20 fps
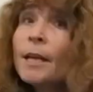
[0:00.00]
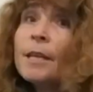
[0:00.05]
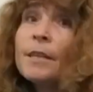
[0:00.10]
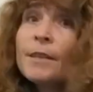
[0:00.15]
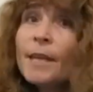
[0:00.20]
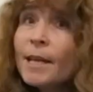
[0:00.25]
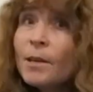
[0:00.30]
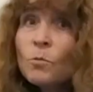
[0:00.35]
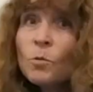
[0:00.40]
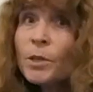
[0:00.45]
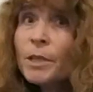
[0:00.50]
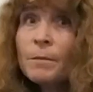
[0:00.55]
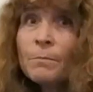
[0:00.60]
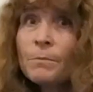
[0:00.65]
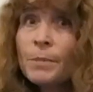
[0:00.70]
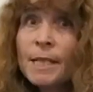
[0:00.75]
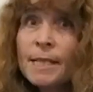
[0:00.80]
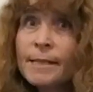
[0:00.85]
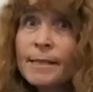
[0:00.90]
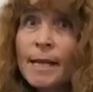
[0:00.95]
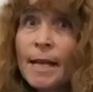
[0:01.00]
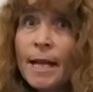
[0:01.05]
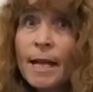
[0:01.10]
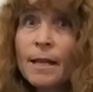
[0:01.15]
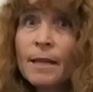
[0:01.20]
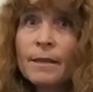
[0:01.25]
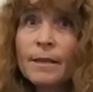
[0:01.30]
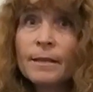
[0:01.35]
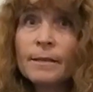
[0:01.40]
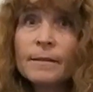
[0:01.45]
they wouldn't be
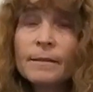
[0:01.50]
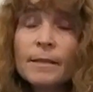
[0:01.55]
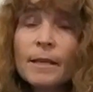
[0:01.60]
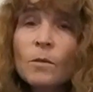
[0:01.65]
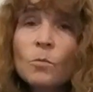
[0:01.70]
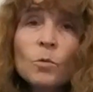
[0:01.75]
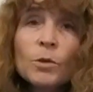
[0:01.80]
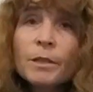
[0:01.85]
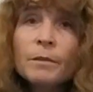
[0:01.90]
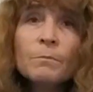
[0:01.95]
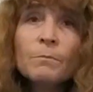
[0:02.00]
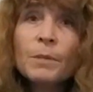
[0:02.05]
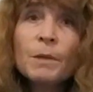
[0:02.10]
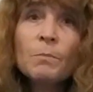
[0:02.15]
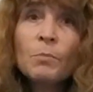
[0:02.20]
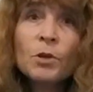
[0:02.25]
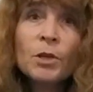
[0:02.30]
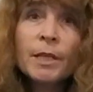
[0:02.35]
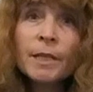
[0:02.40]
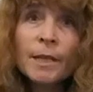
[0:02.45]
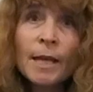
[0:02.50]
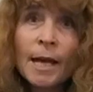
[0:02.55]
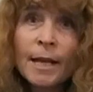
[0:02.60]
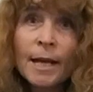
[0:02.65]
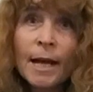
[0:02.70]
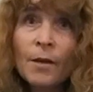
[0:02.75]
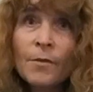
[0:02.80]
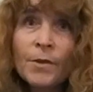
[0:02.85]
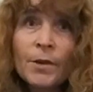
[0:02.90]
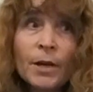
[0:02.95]
saying this. They wouldn't be putting that
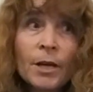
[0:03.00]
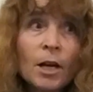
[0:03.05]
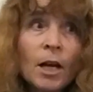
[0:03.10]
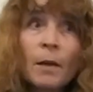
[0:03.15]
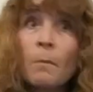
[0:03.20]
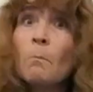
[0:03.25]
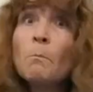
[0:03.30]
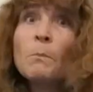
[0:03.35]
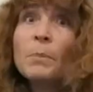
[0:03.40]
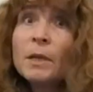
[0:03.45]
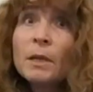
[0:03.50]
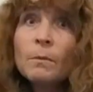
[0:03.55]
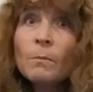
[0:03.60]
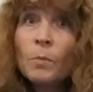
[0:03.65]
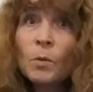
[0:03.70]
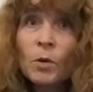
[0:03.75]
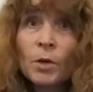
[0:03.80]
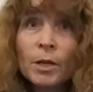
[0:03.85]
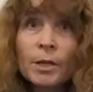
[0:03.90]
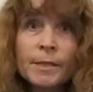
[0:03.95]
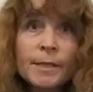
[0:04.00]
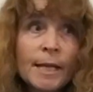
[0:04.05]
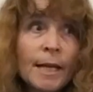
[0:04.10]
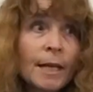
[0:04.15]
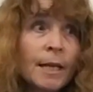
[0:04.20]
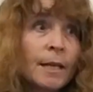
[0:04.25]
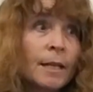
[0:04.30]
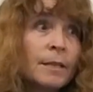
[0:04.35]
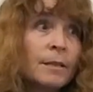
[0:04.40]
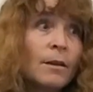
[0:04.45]
out there on billboards
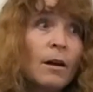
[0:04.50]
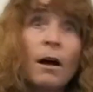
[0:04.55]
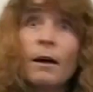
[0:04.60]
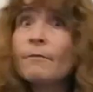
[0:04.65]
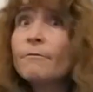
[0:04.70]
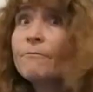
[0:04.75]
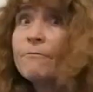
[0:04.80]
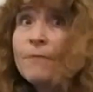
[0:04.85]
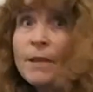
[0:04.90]
and on